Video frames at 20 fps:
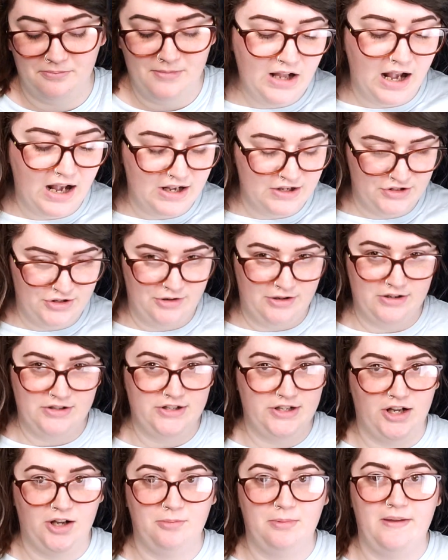As you can
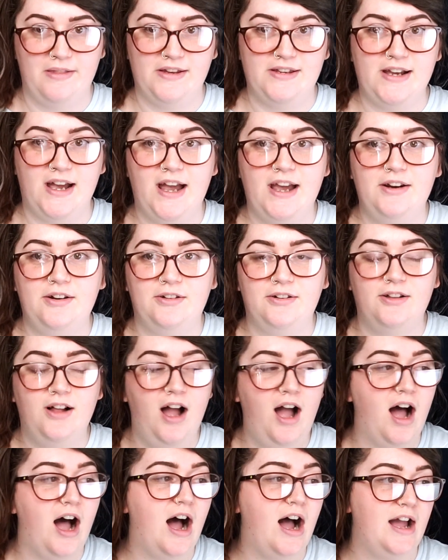tell by the title,
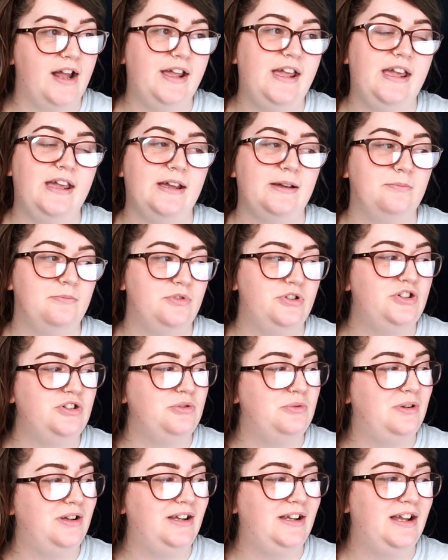I am
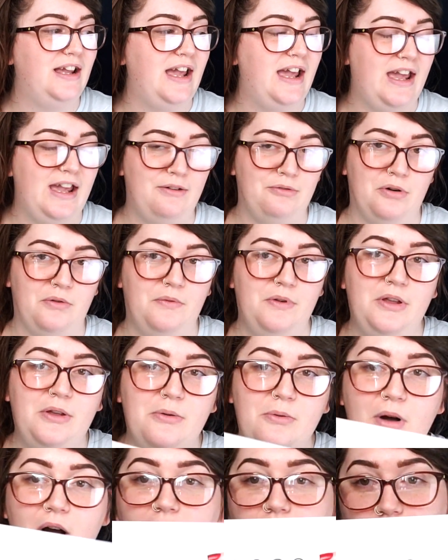doing a
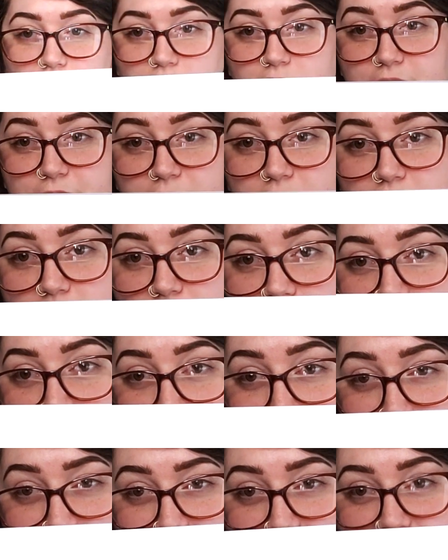review on
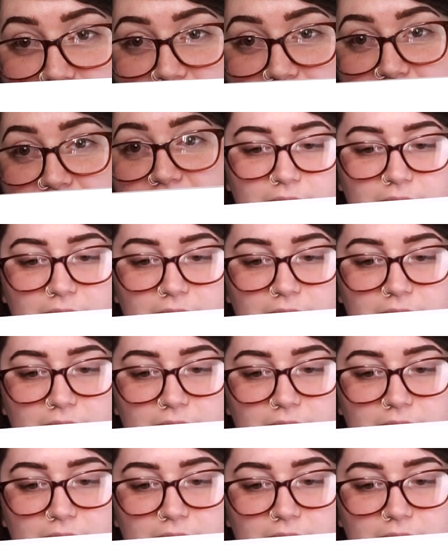MONQ.